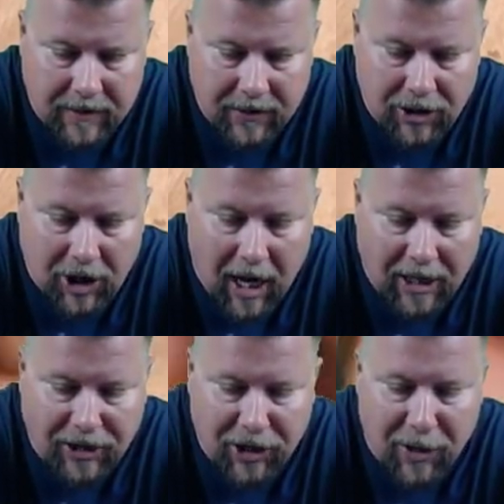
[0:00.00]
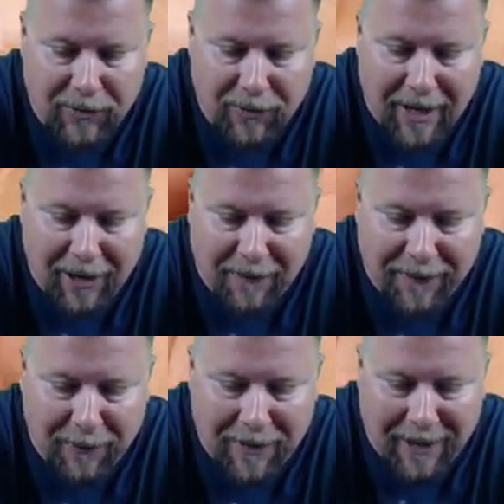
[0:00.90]
Jon Jones right off
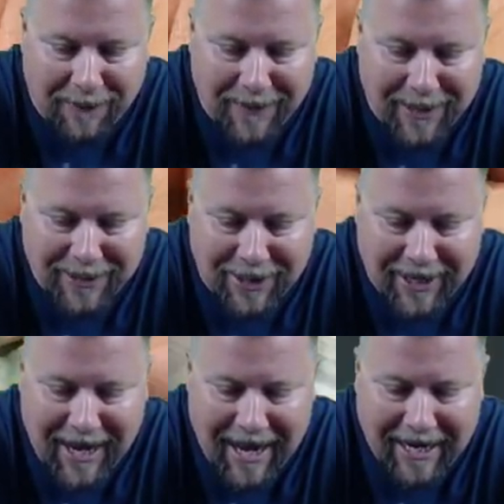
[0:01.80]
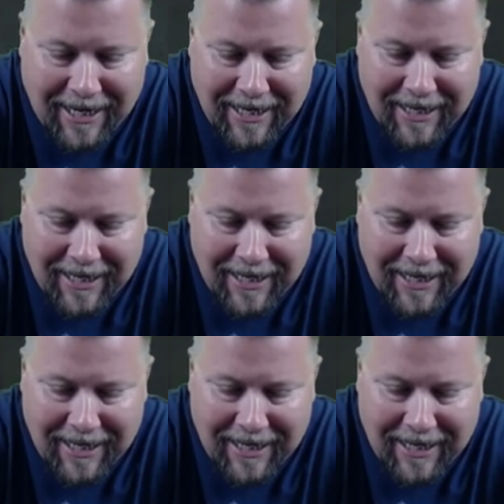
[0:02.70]
the rip. There's our guy.